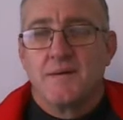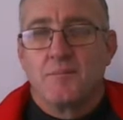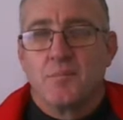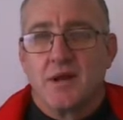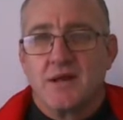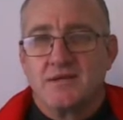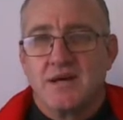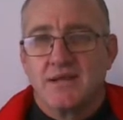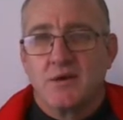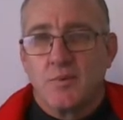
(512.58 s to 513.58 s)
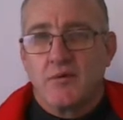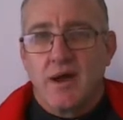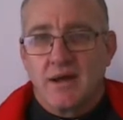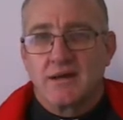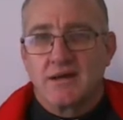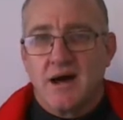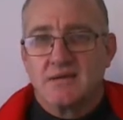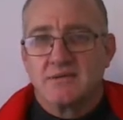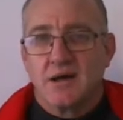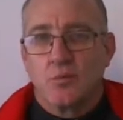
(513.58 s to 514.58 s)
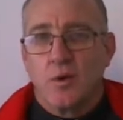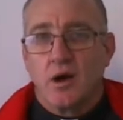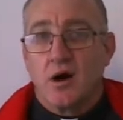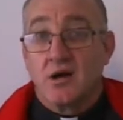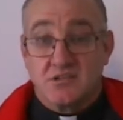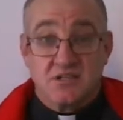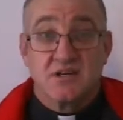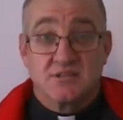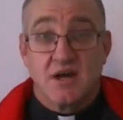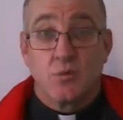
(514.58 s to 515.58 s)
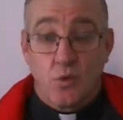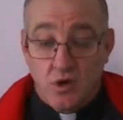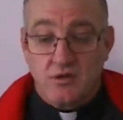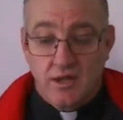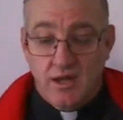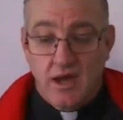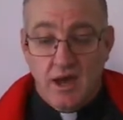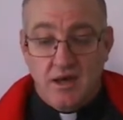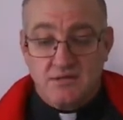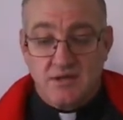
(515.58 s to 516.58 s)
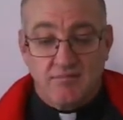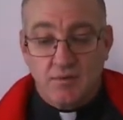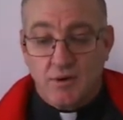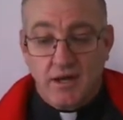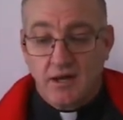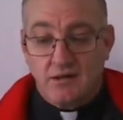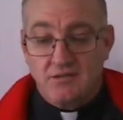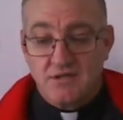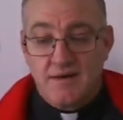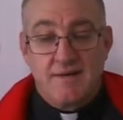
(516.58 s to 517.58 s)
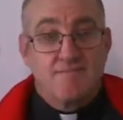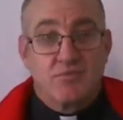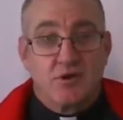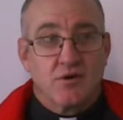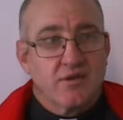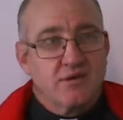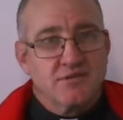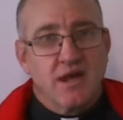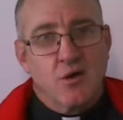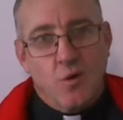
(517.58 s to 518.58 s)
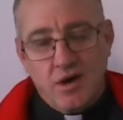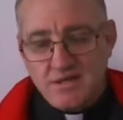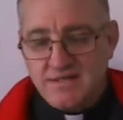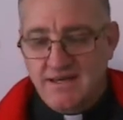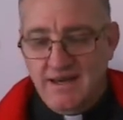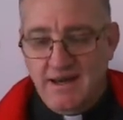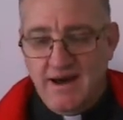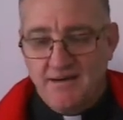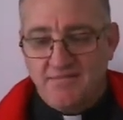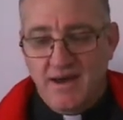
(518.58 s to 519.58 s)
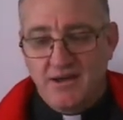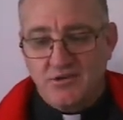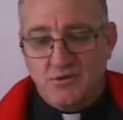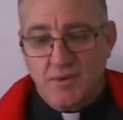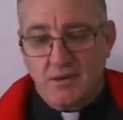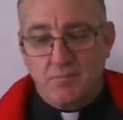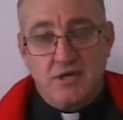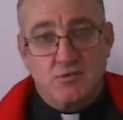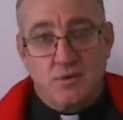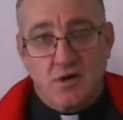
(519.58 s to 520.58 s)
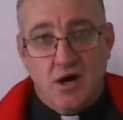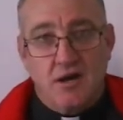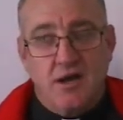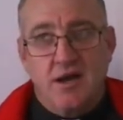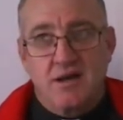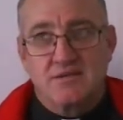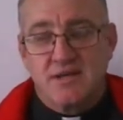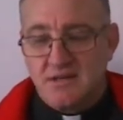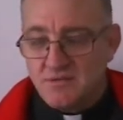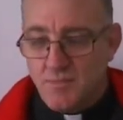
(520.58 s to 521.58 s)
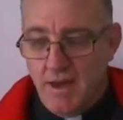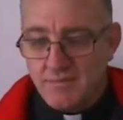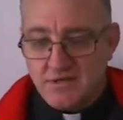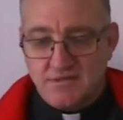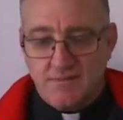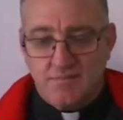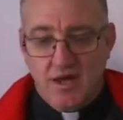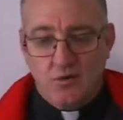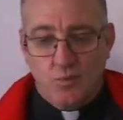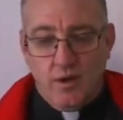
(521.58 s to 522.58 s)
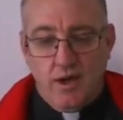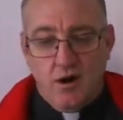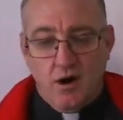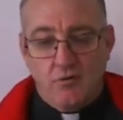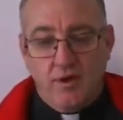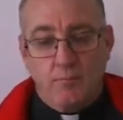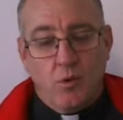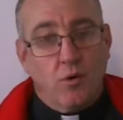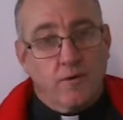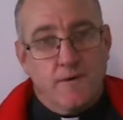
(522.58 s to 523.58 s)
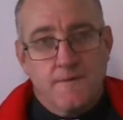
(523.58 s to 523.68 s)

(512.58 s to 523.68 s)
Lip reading: But it is here that we recognize that we are just as unworthy as everybody else. You know, there's an equality in our failure to make peace with God. And it's in this baptism that we are reborn